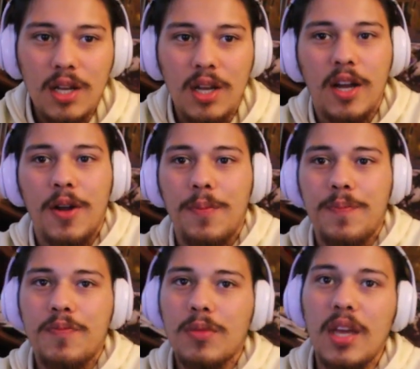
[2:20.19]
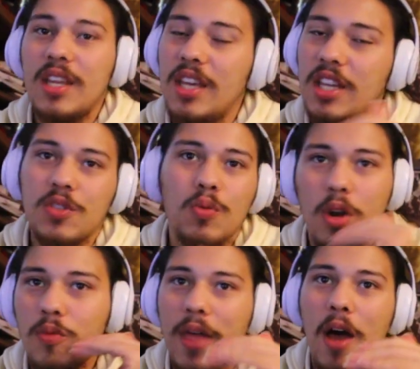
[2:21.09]
And each
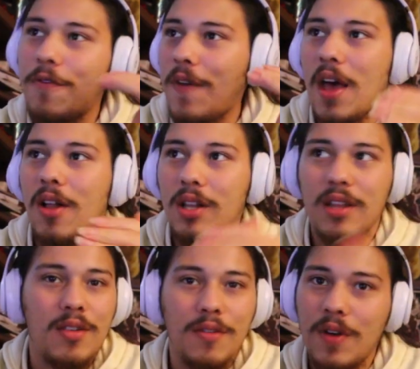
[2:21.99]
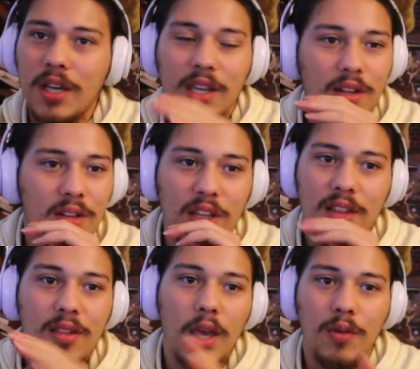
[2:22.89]
one, without fail, is a fucking
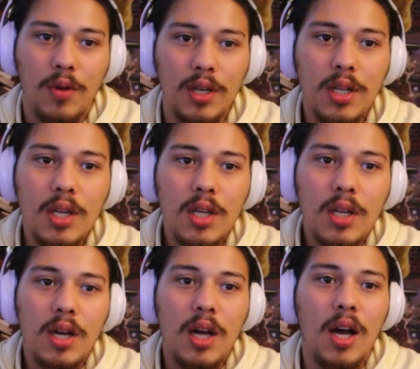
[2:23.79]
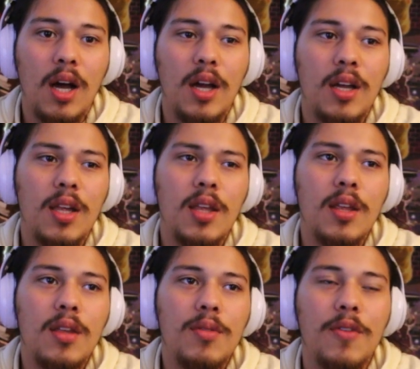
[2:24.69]
insane one.
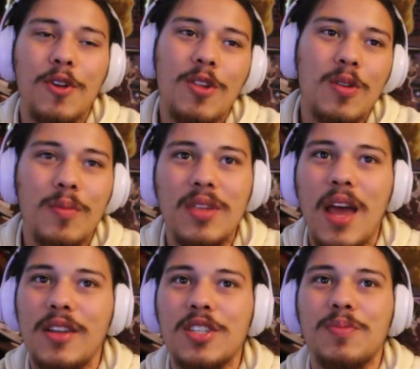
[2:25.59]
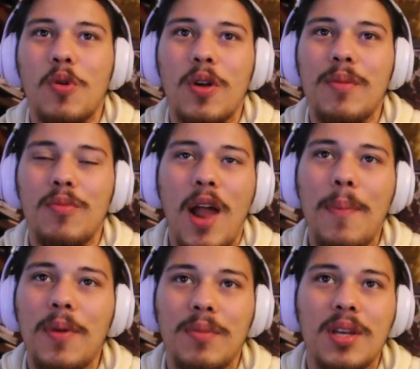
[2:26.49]
The first one was kind of just more him
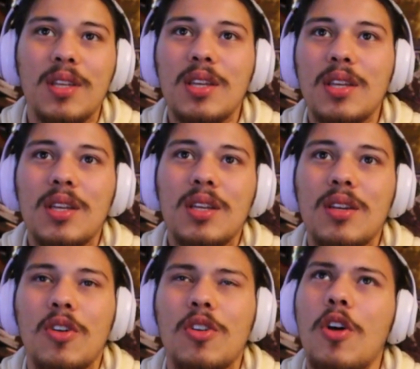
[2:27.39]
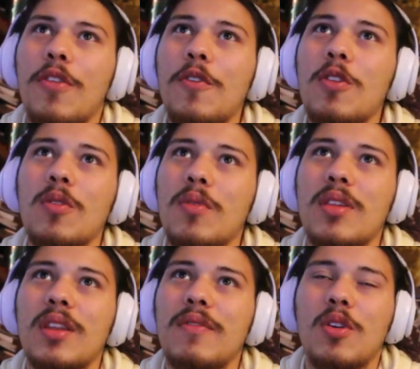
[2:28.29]
rapping, the first one
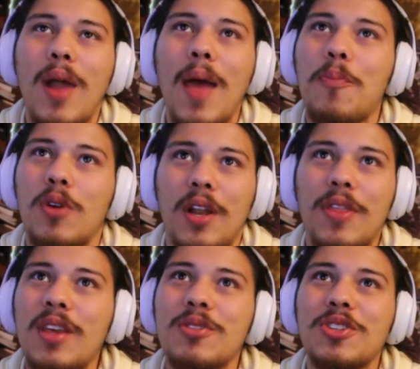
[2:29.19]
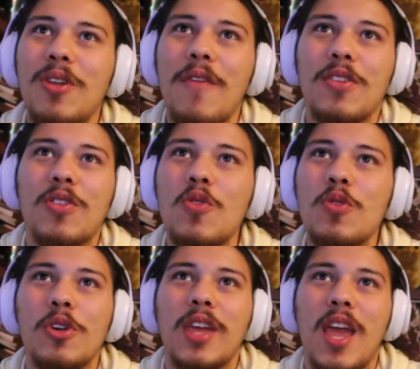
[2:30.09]
wasn't even a rap one. I think he was showing off a
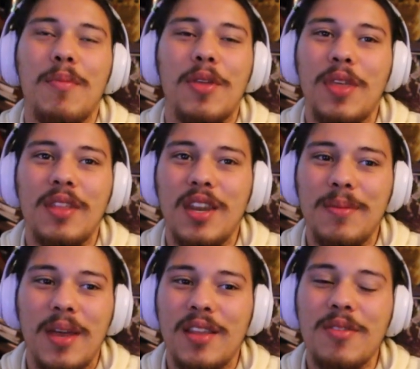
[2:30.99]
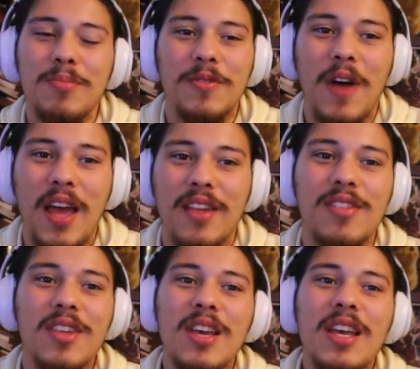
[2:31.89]
scooter camera thing that he made, some
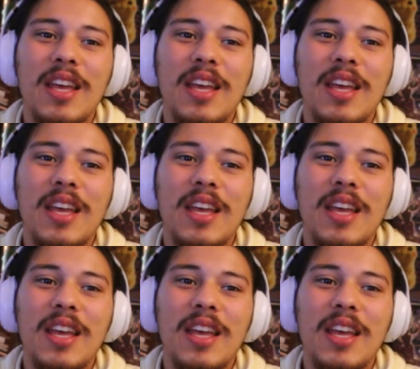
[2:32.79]
device.